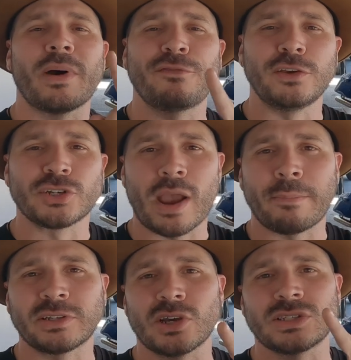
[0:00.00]
of my future
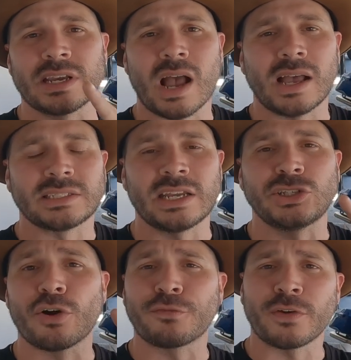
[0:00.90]
episodes and content.
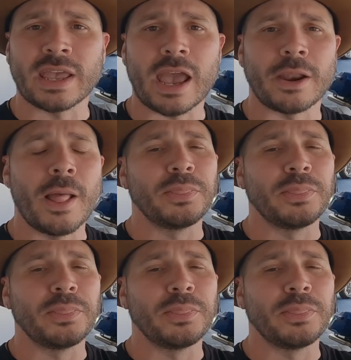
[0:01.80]
Don't forget,